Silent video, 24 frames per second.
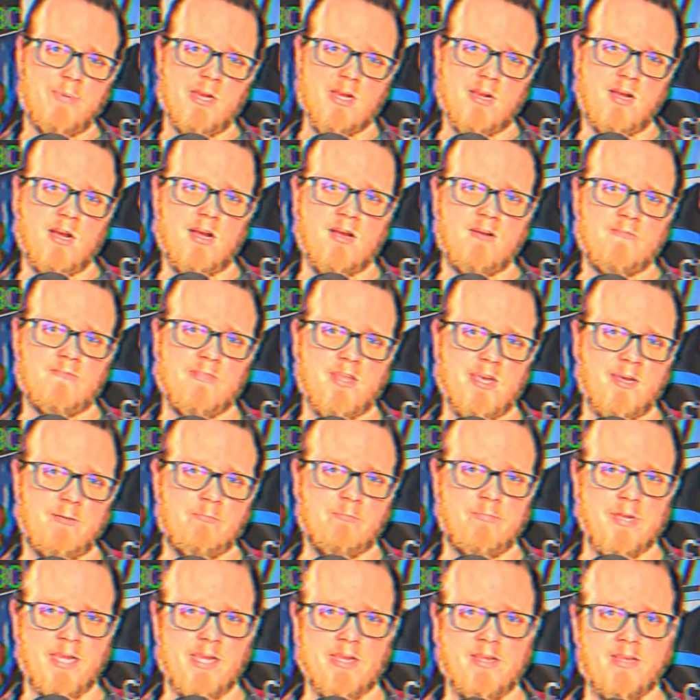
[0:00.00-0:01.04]
off that
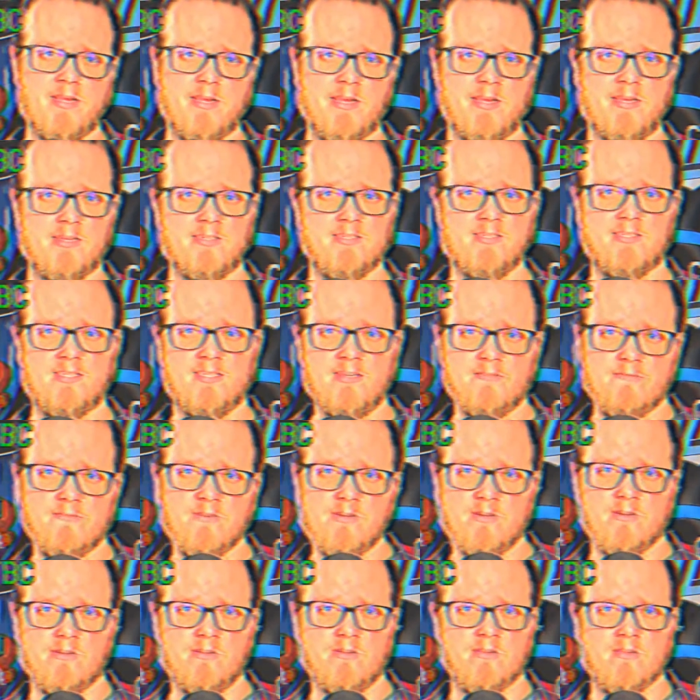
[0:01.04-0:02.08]
band-aid is
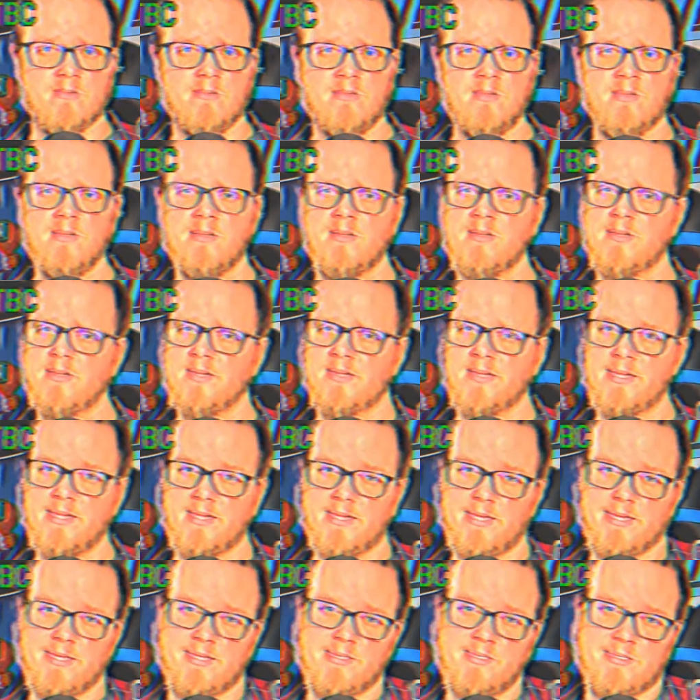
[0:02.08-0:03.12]
difficult
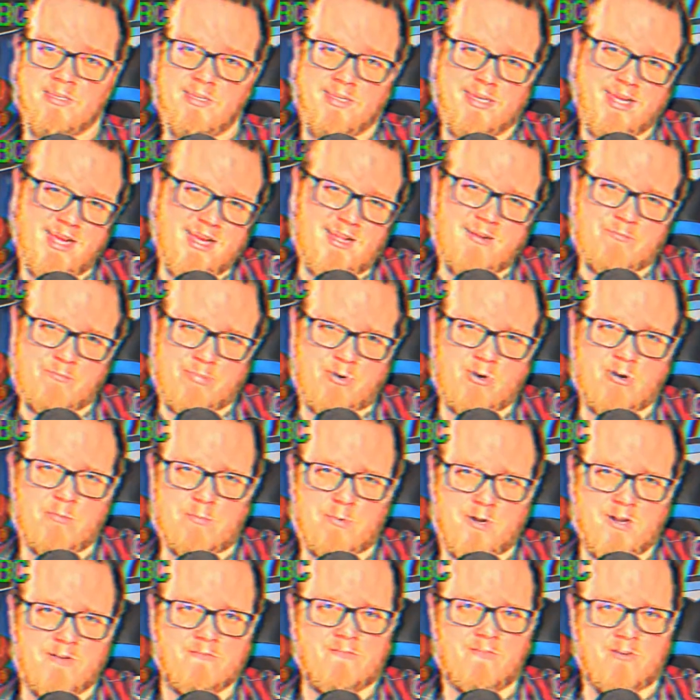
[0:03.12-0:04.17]
and not
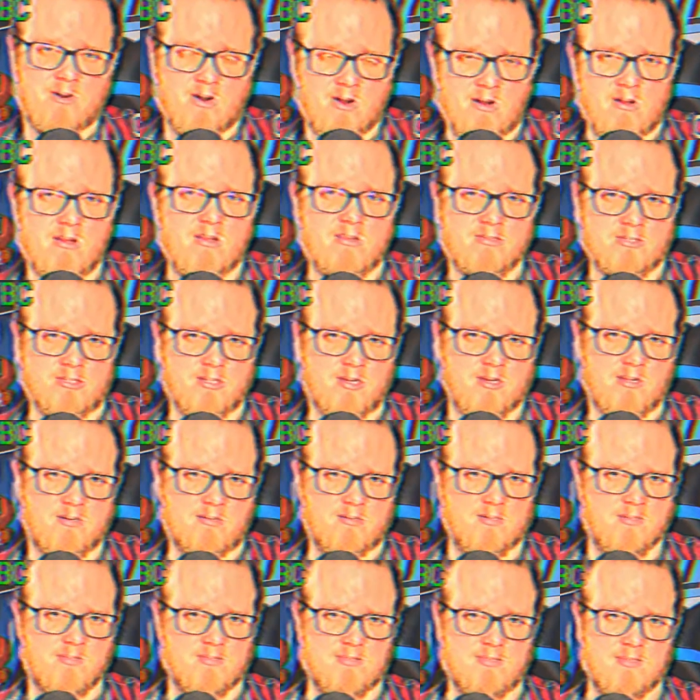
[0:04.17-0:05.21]
appropriate for all
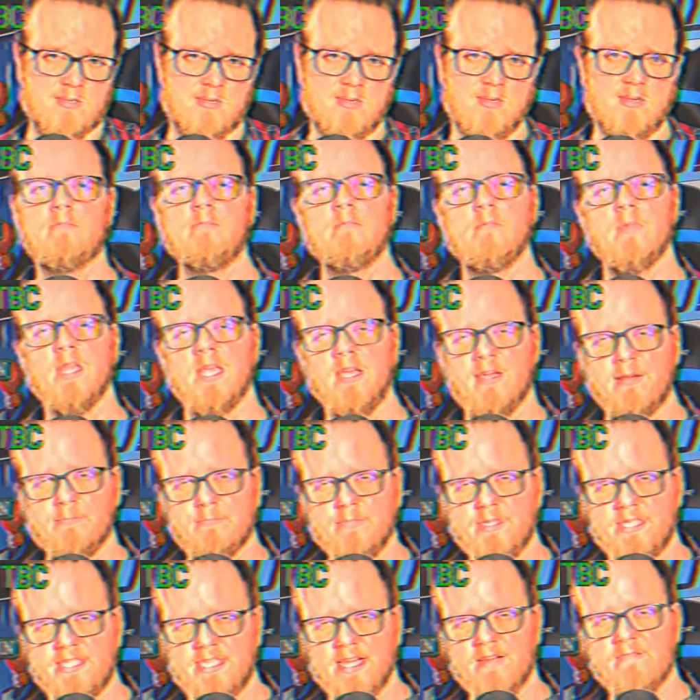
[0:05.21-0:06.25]
genres, I'm
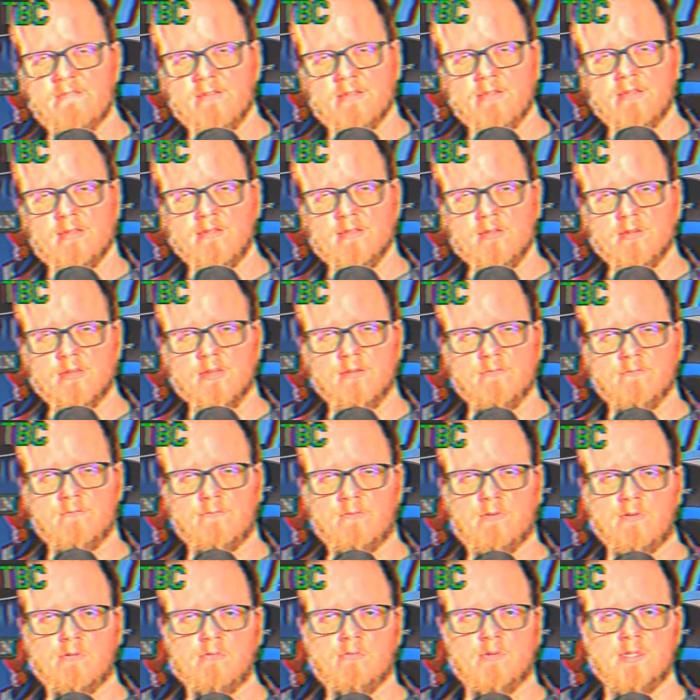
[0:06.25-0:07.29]
definitely looking
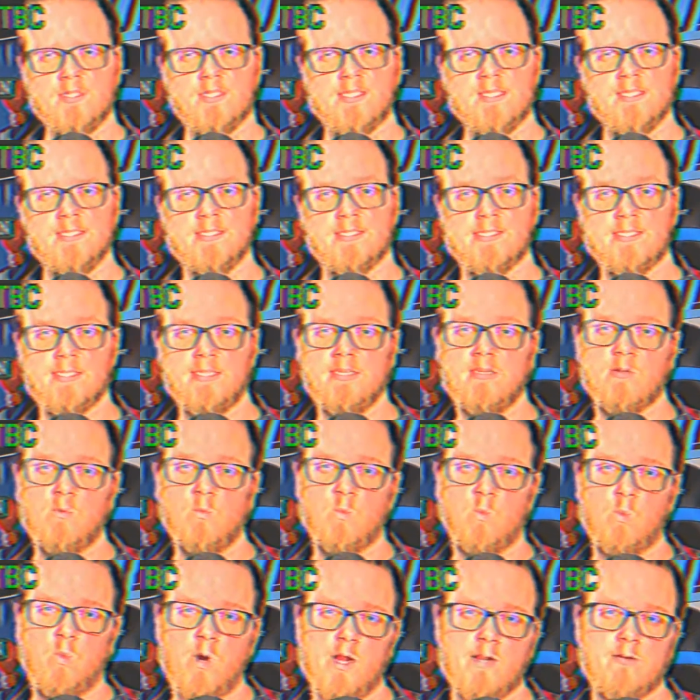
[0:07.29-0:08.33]
forward to seeing
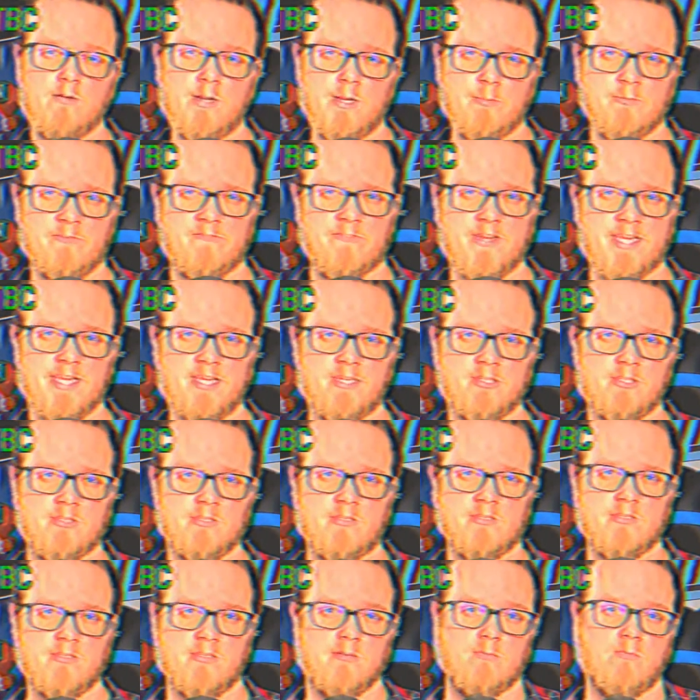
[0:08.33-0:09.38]
what
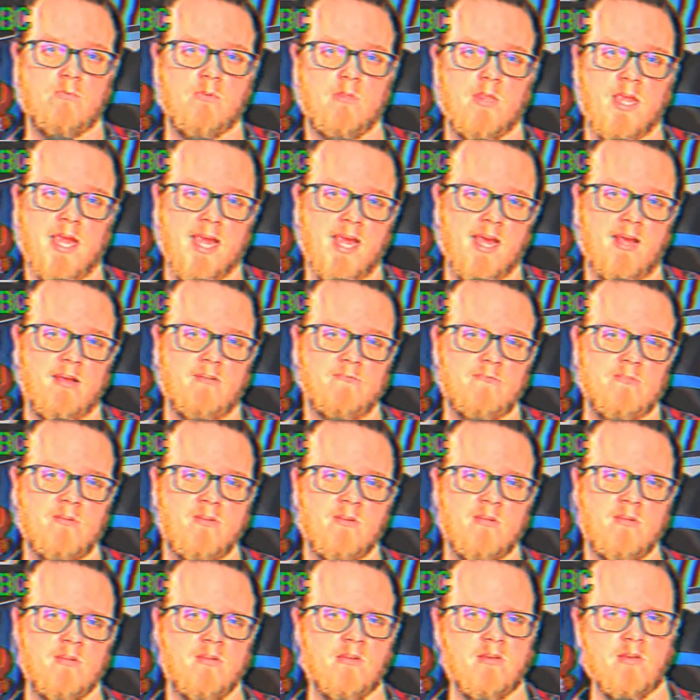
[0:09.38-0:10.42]
ramifications it will have
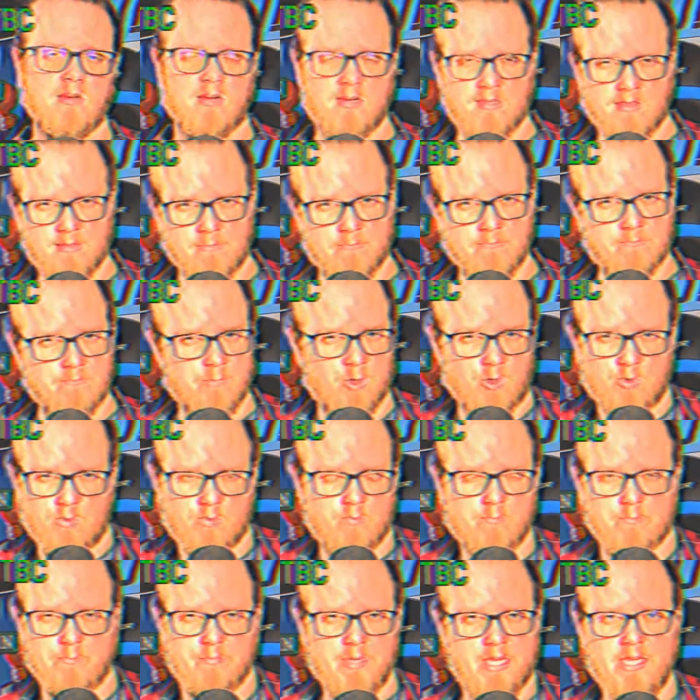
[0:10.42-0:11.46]
on the whole
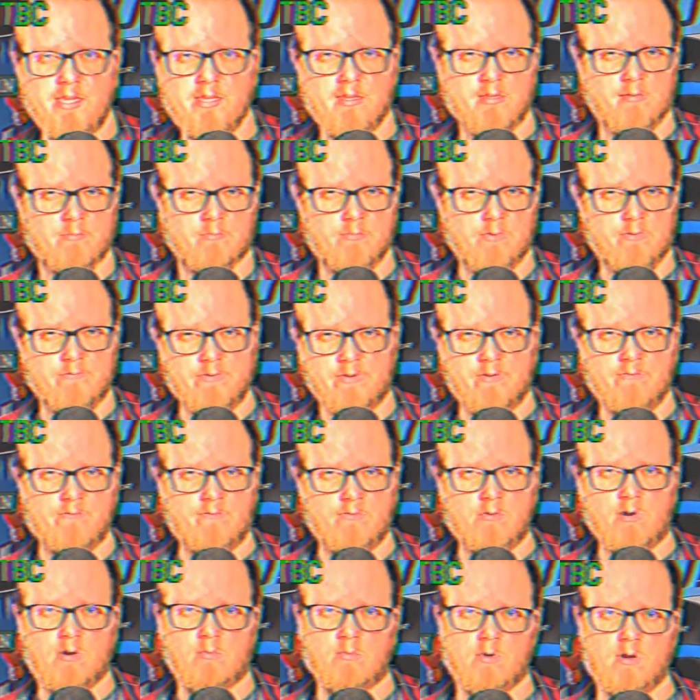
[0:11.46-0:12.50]
medium moving
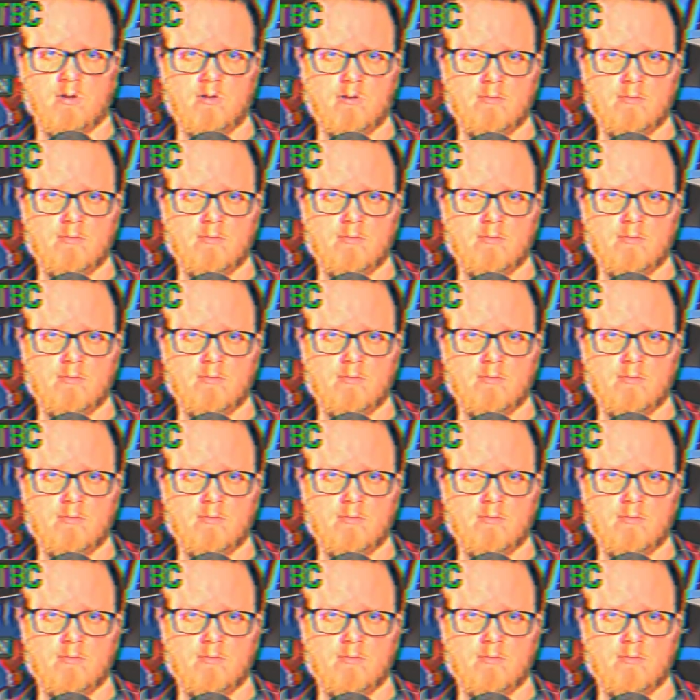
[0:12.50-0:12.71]
forward.